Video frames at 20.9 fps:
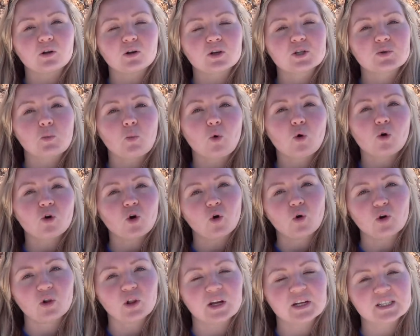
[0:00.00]
looks more
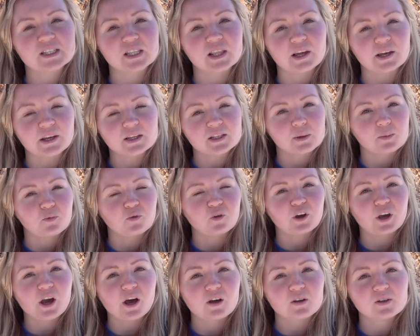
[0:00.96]
or less like
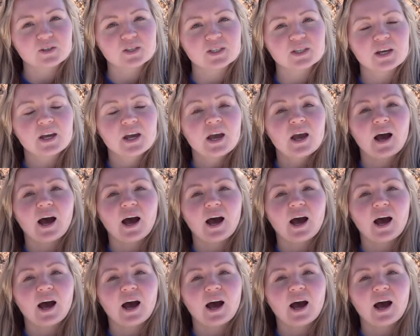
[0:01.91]
something else.